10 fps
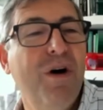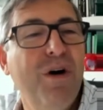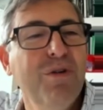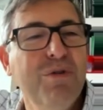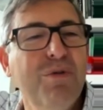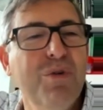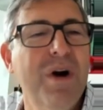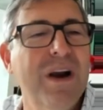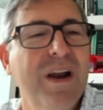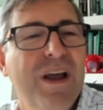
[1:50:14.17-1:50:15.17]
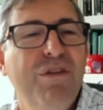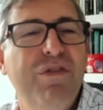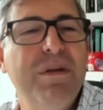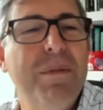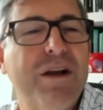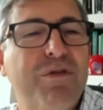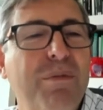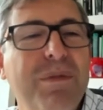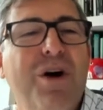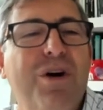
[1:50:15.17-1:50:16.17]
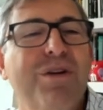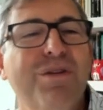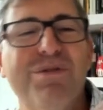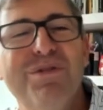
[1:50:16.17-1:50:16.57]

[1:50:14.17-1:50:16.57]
oh, you, you, you earn 50 bucks from me or